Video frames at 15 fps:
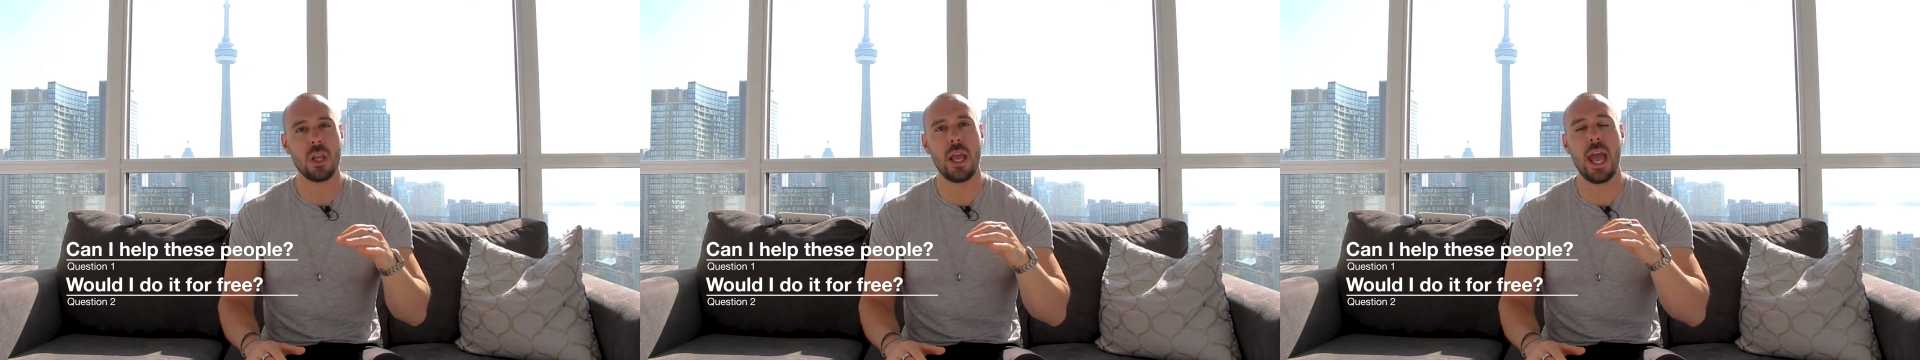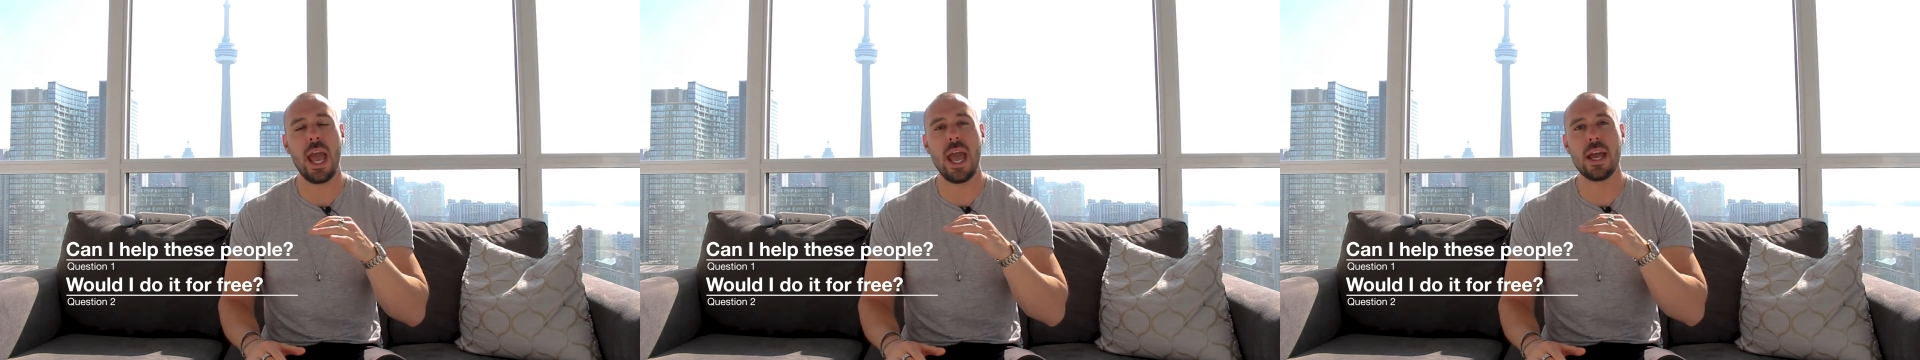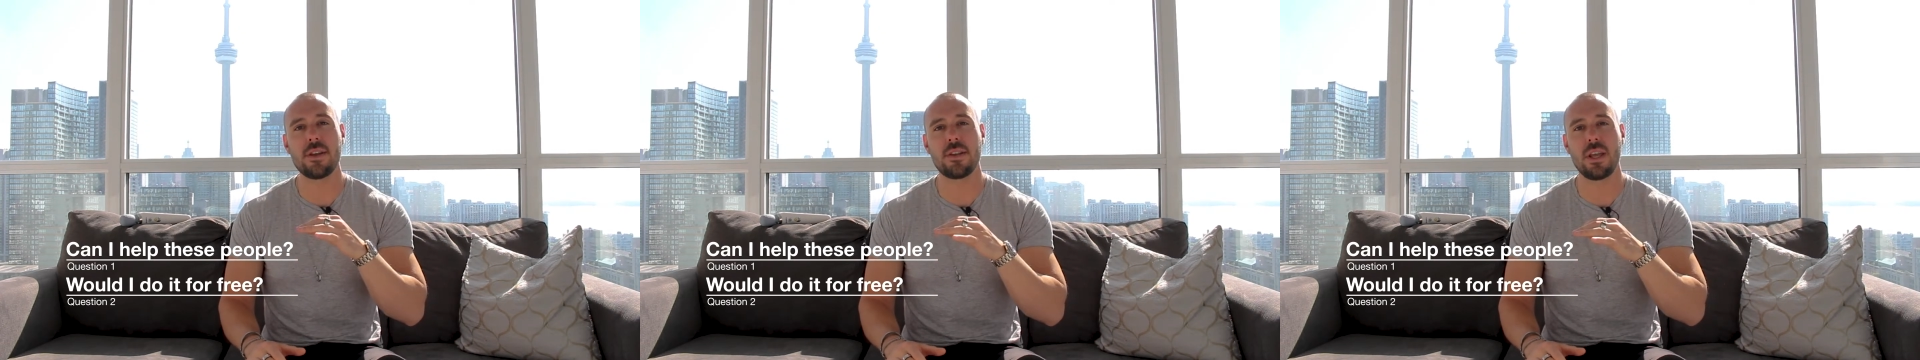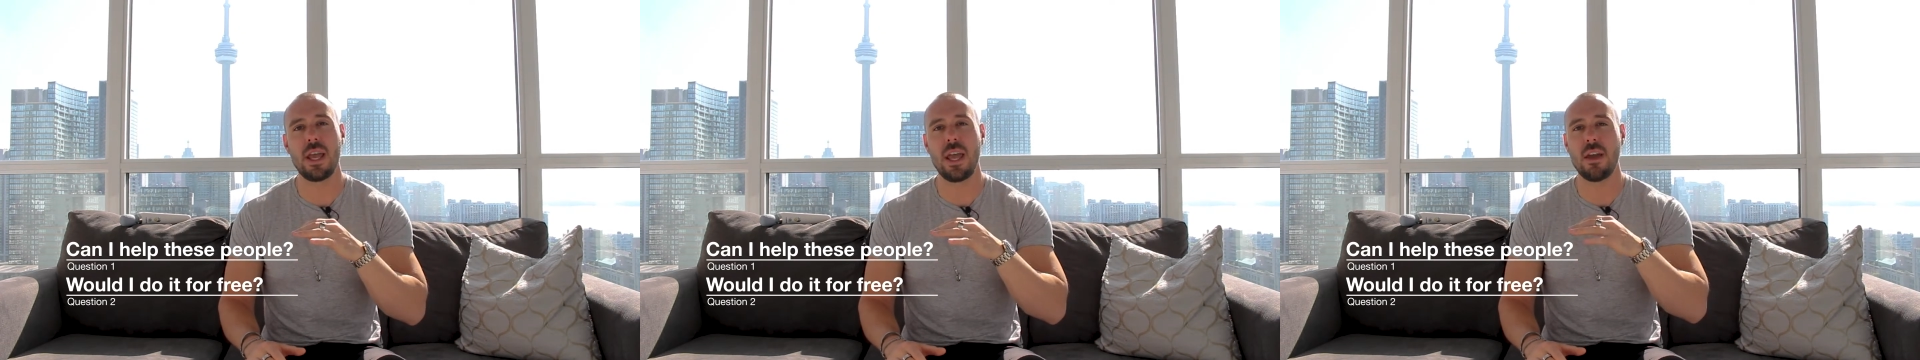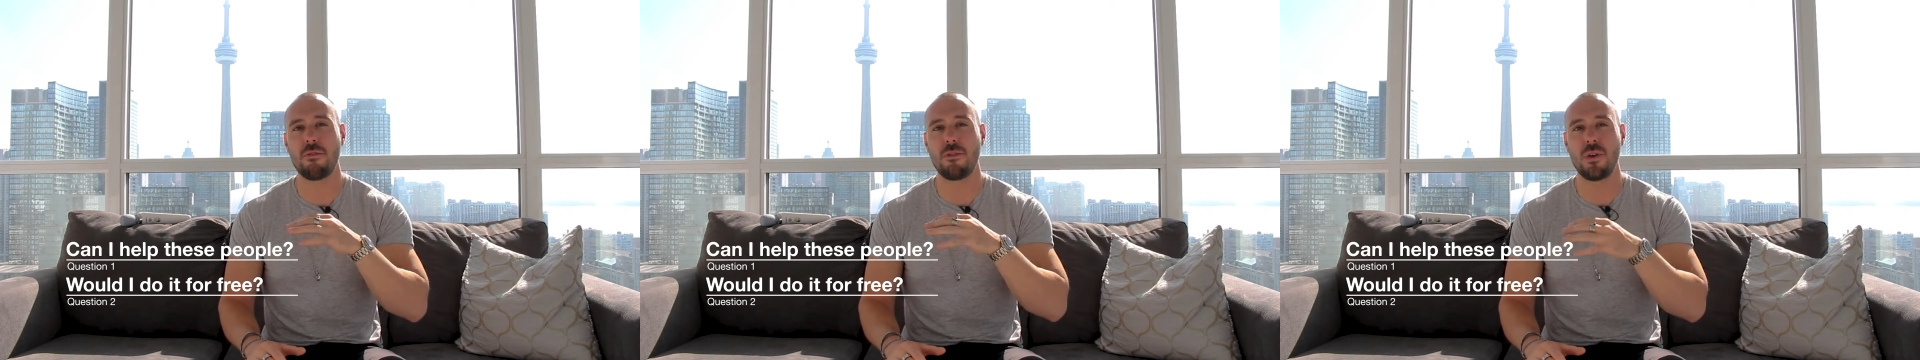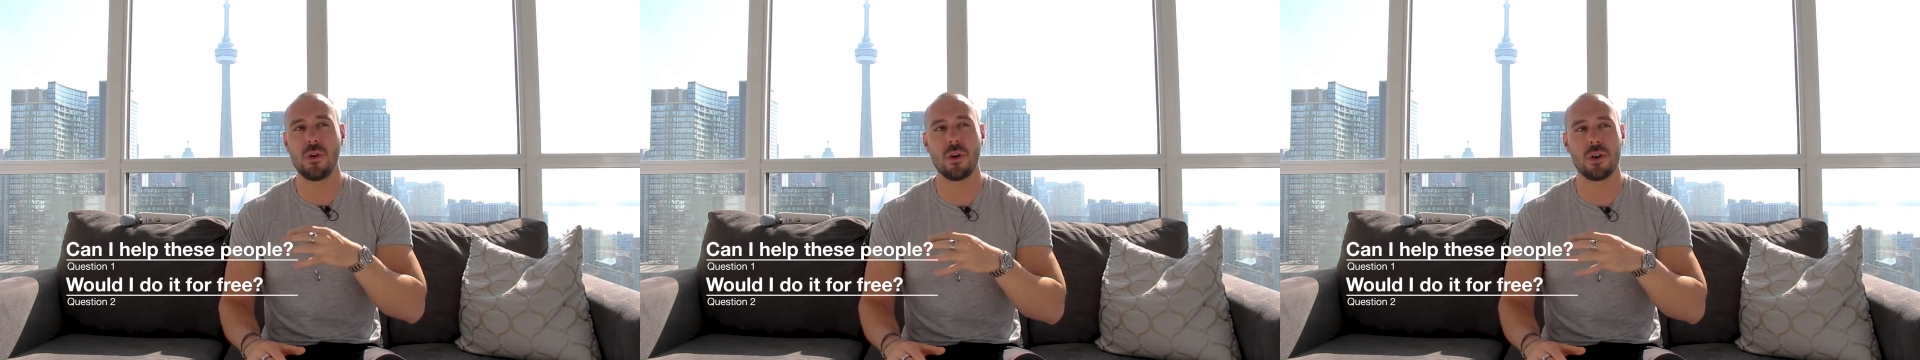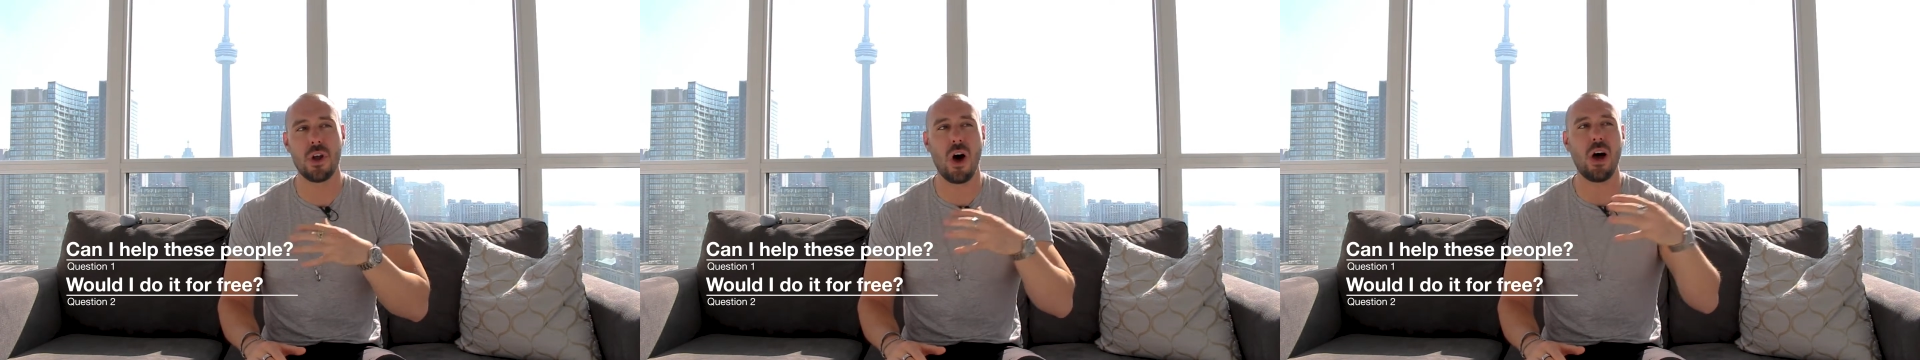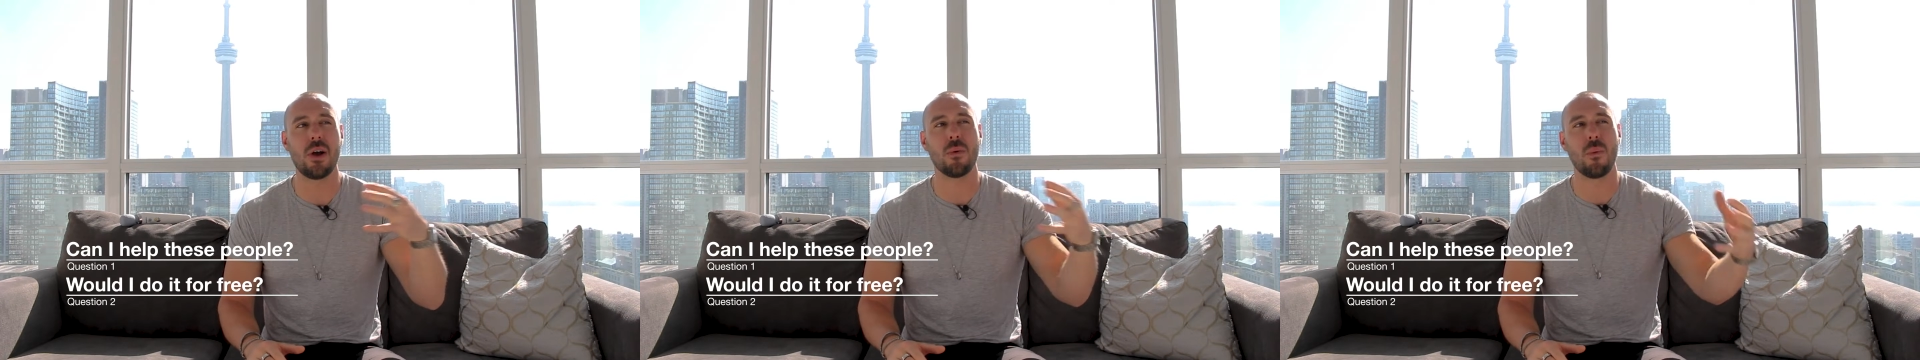And if you're
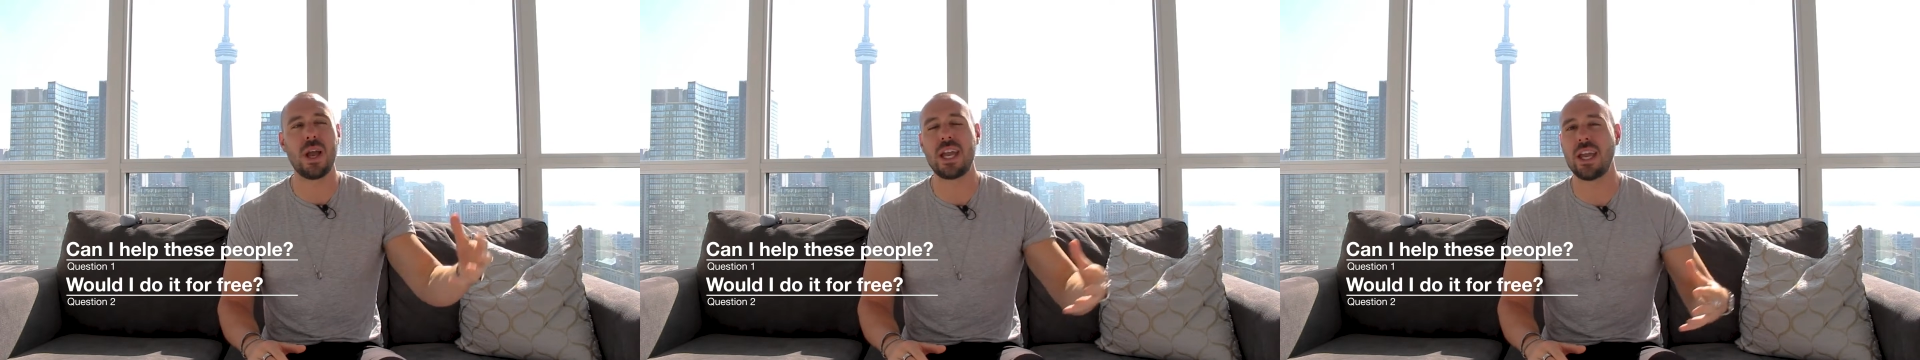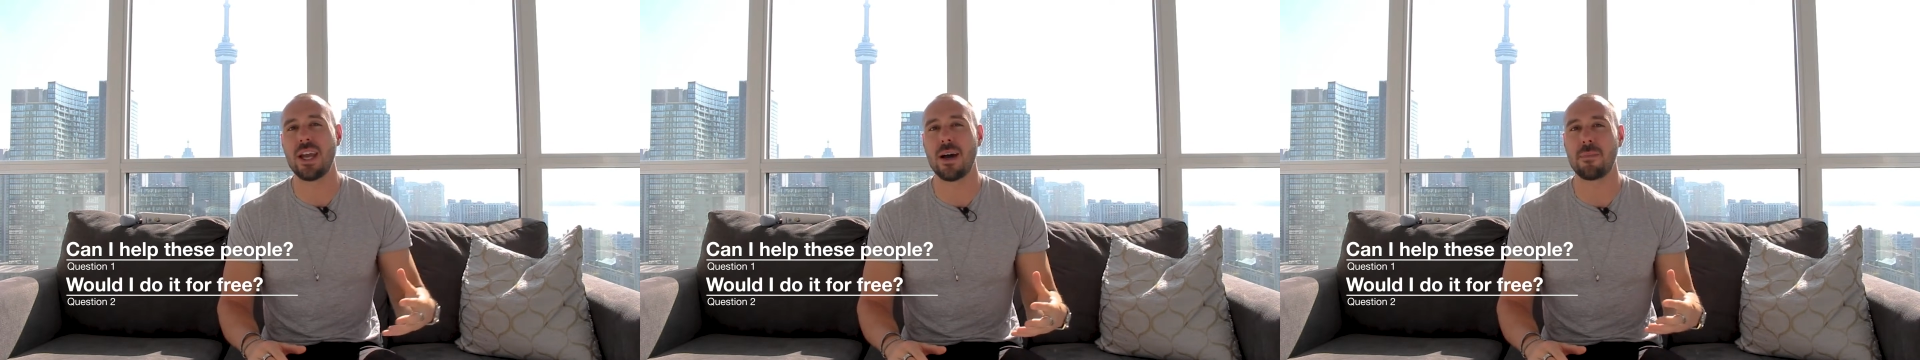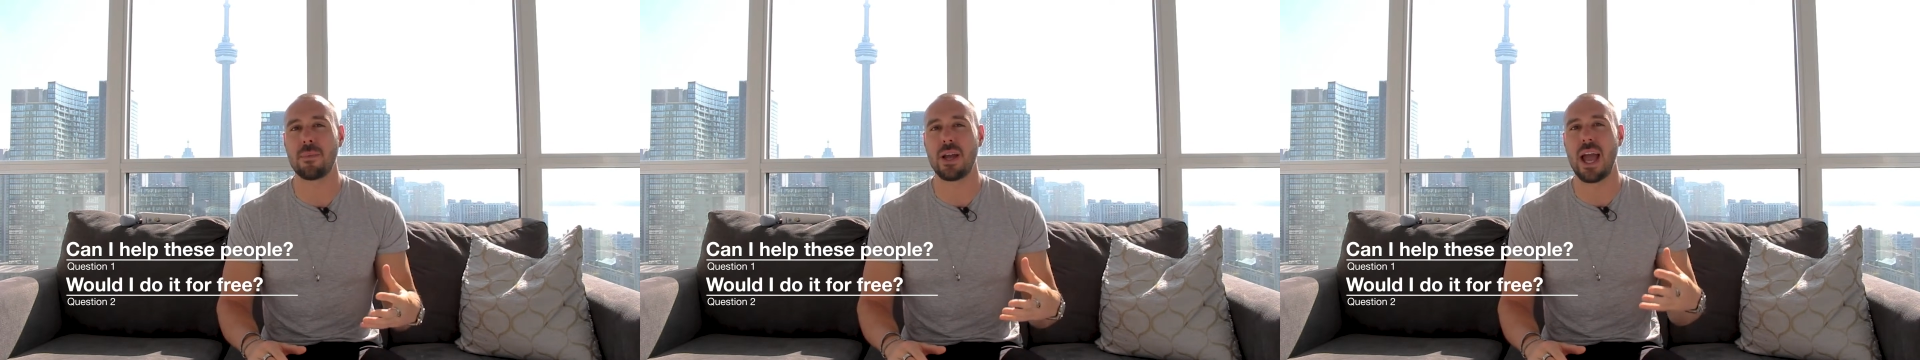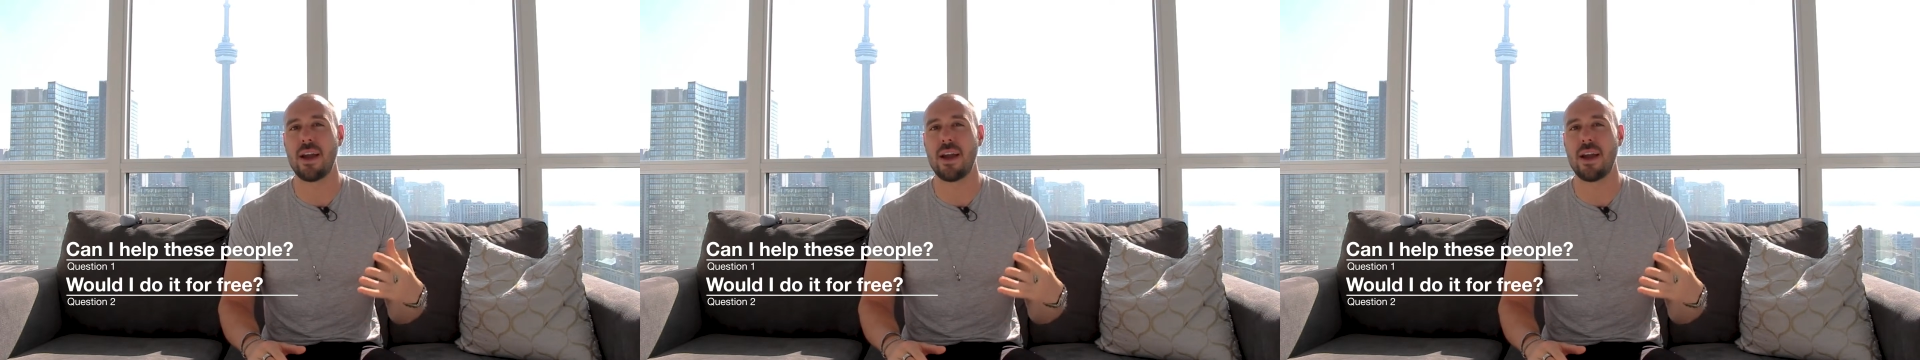not waking up